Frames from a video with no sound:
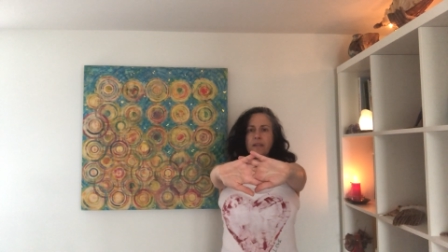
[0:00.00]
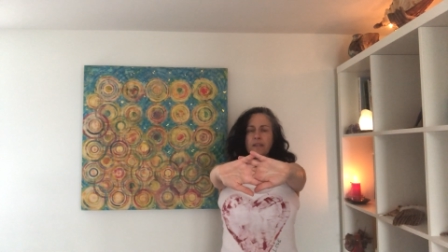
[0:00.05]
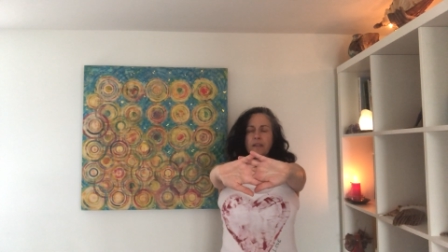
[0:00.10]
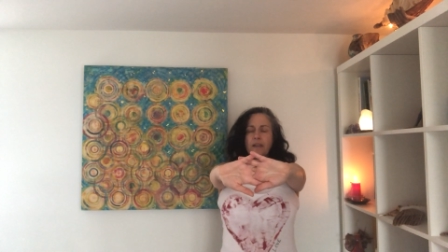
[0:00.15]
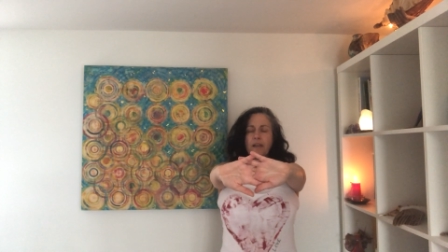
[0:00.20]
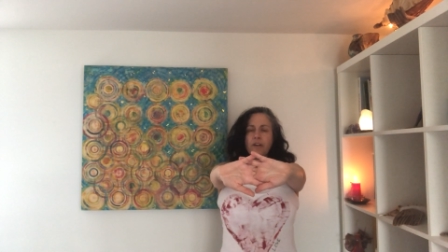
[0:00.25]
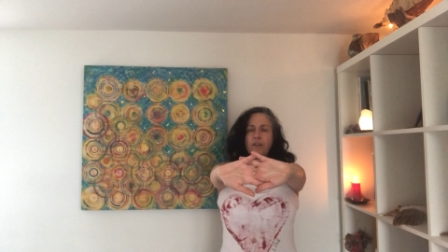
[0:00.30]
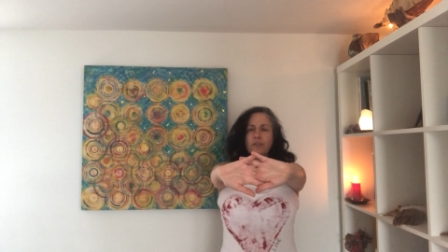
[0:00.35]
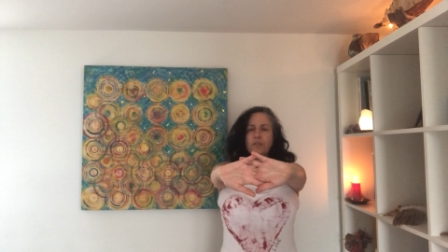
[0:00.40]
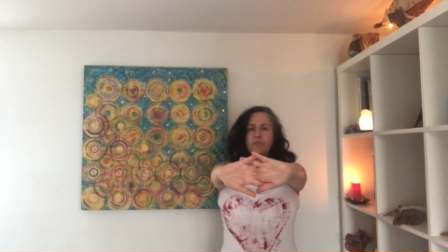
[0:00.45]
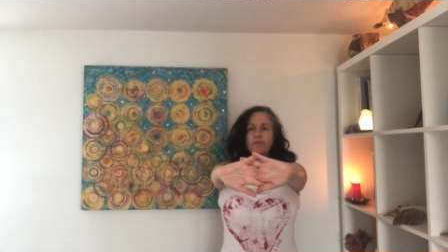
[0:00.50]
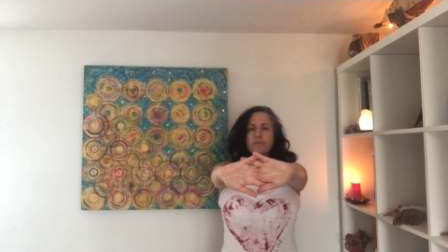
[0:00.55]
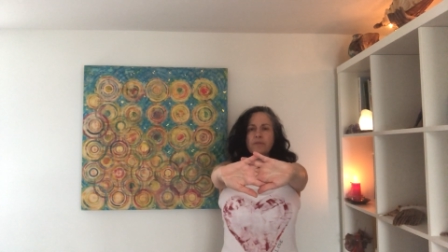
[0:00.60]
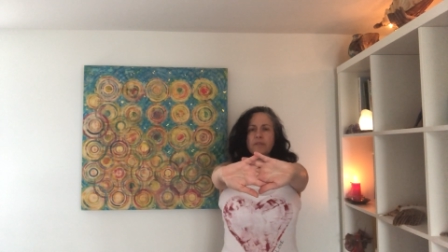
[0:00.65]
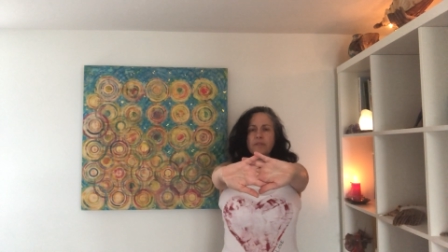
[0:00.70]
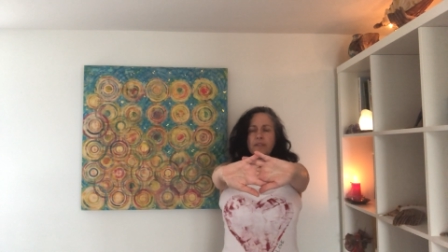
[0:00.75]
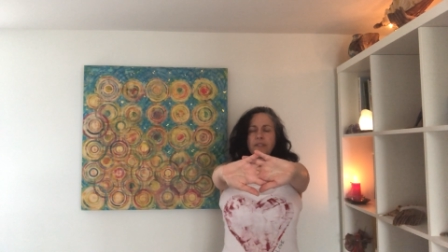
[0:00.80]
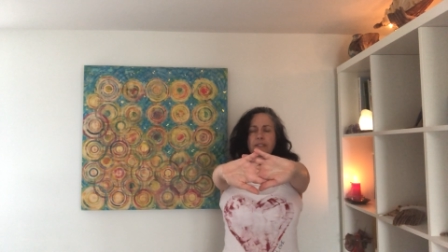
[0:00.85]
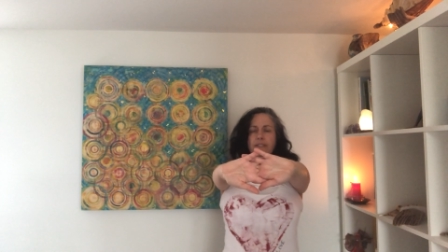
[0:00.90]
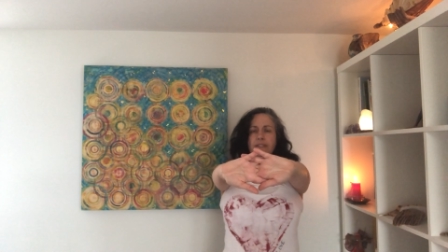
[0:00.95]
Now,
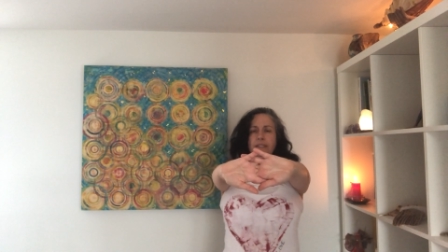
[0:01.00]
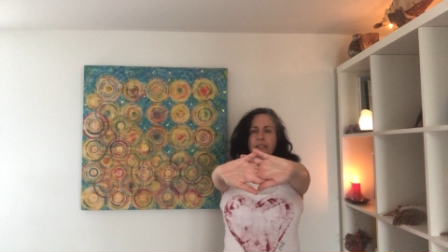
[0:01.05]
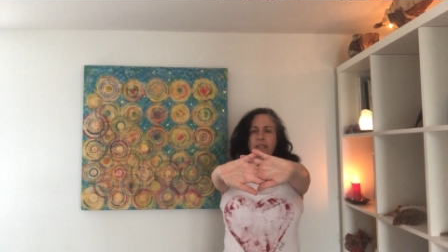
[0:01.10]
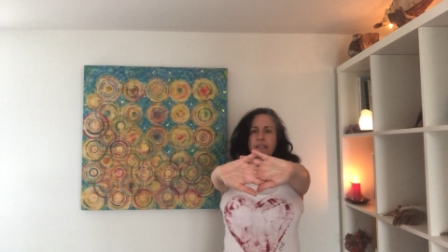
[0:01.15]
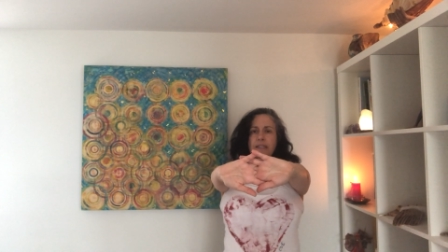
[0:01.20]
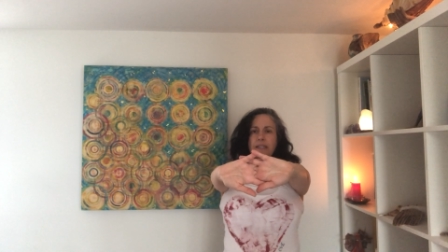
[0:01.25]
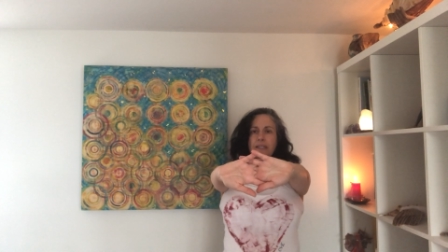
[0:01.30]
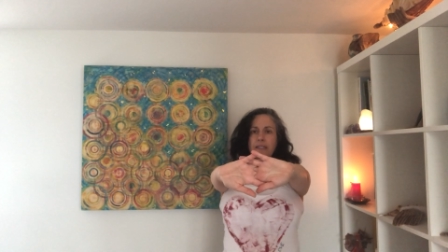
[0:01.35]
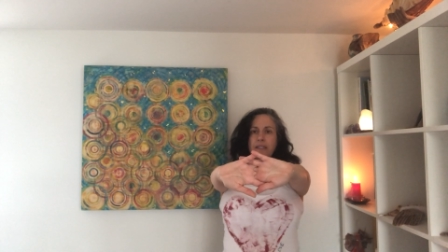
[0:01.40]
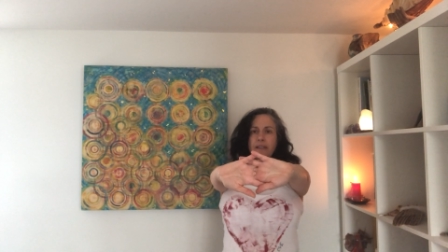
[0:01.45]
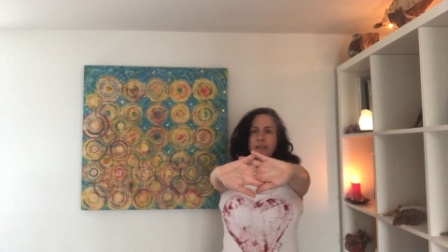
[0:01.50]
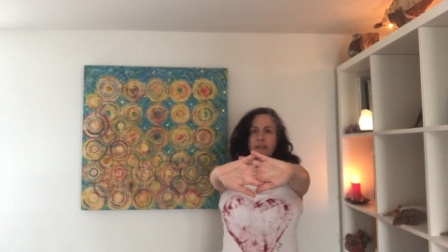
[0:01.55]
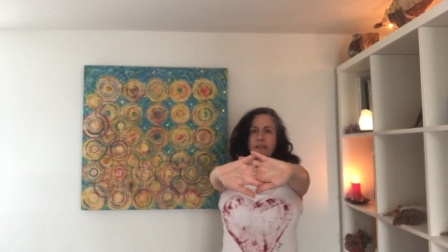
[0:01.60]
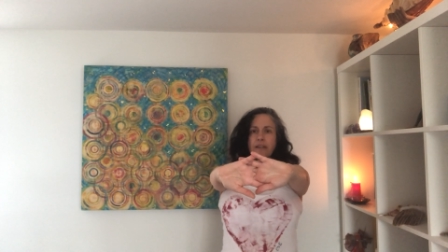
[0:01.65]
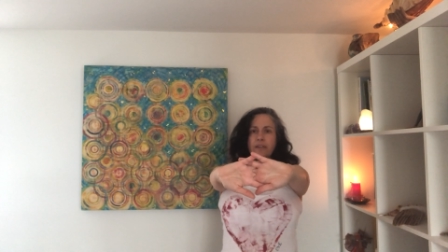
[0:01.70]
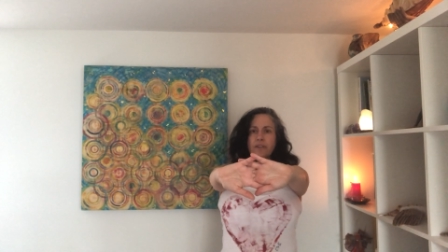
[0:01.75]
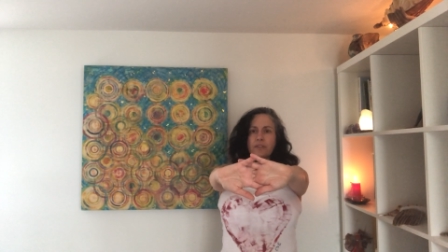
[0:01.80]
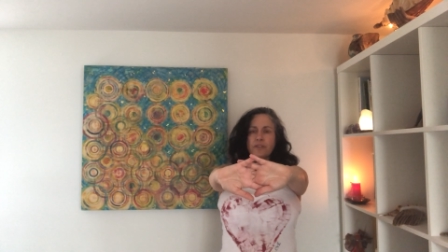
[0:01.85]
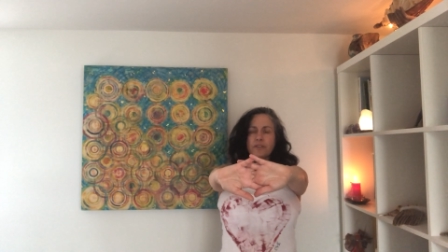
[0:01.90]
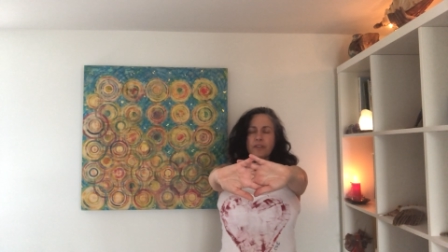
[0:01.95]
let's take an
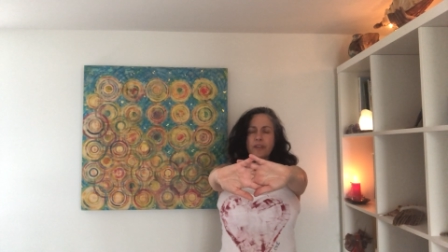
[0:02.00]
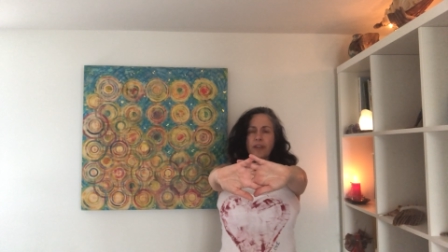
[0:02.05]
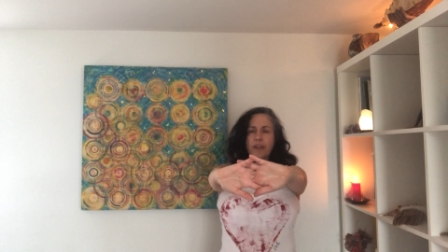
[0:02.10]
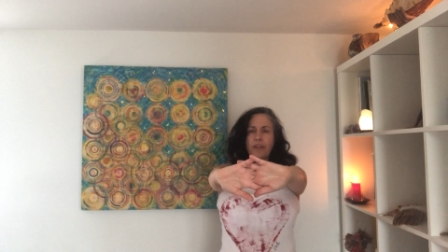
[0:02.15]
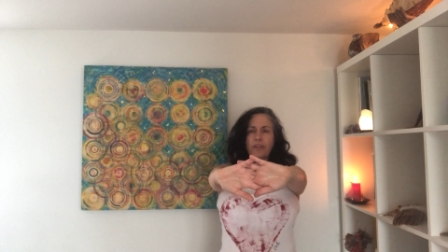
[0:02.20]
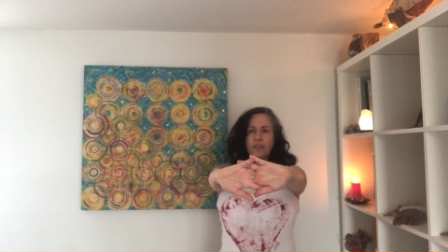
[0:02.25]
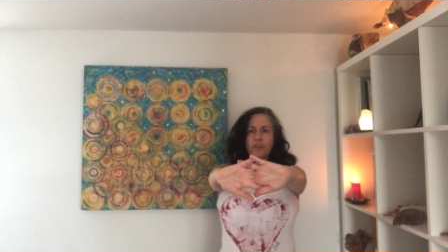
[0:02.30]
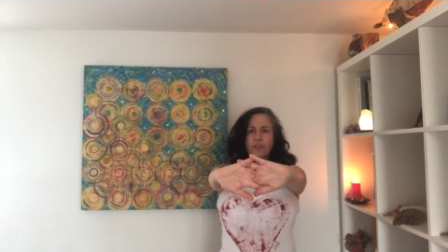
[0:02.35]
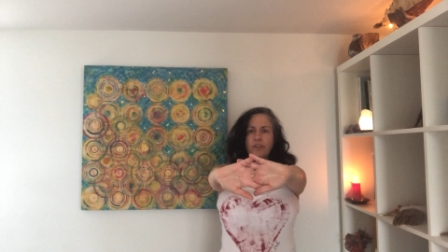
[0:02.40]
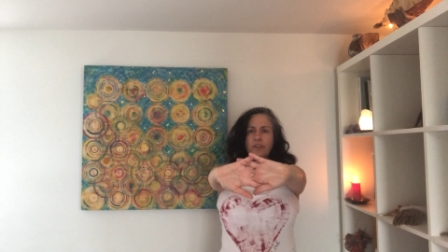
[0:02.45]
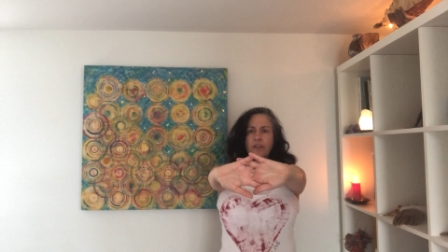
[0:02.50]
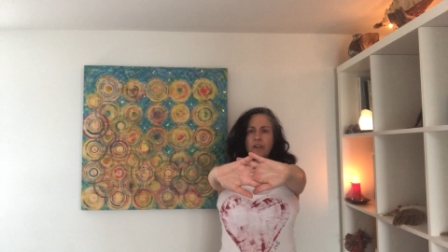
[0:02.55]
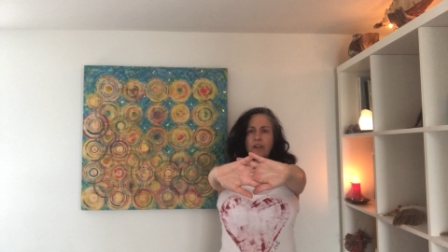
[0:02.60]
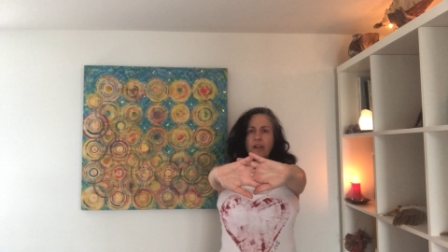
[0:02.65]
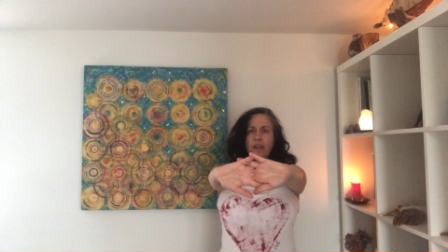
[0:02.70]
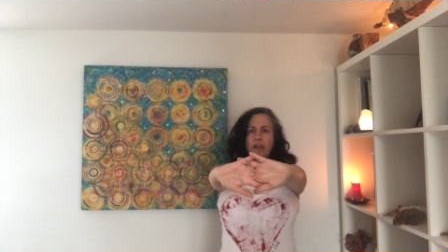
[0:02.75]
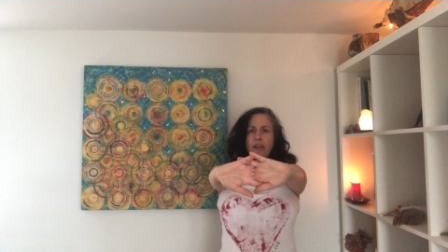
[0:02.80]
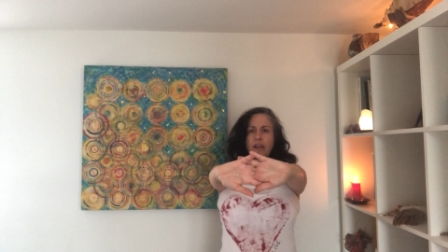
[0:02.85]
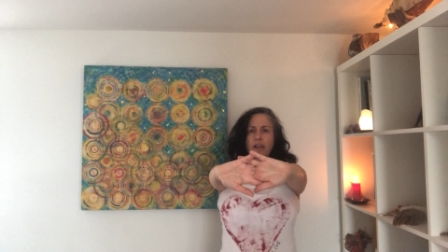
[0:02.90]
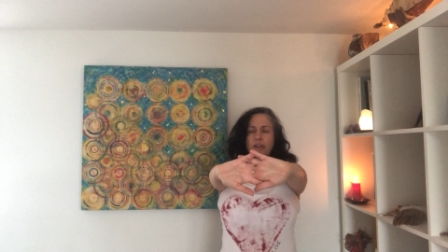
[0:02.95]
inhale together
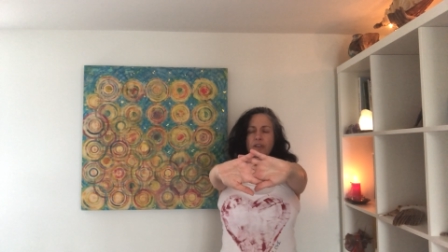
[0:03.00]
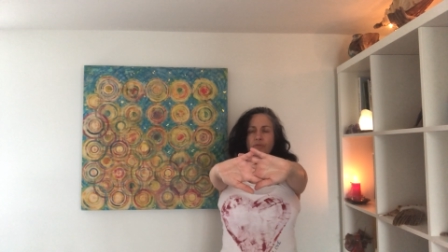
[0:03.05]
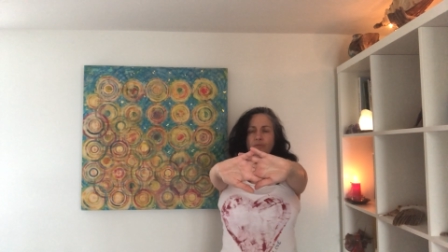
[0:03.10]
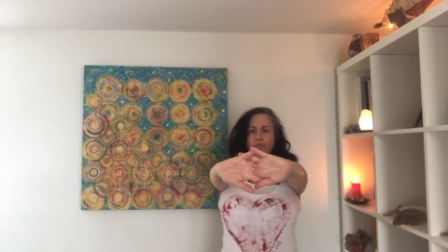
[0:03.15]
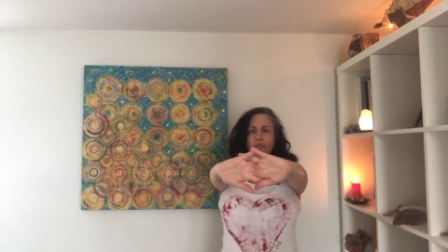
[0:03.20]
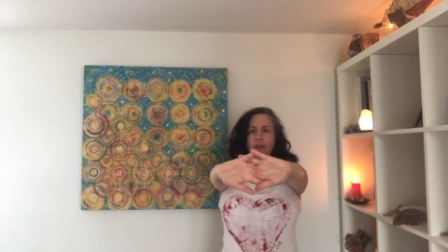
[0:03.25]
and